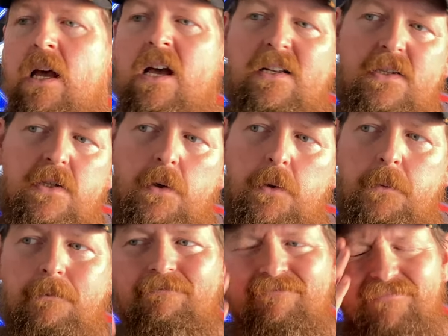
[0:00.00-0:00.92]

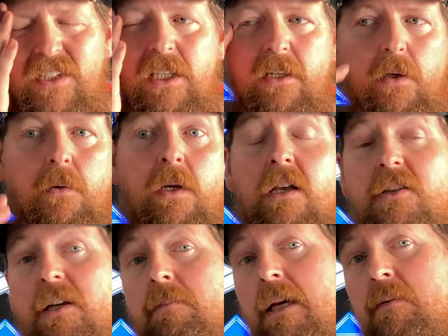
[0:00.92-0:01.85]
So, you know,
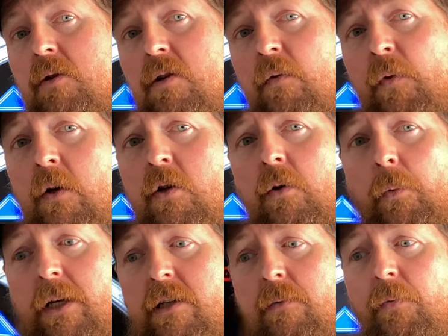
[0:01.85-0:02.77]
sometimes there's a functional
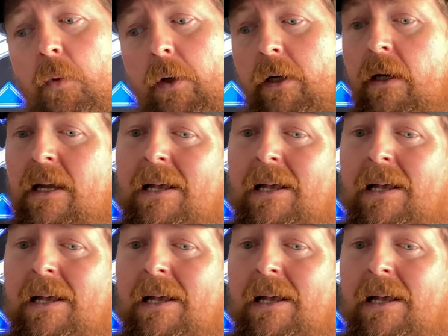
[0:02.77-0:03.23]
reason for it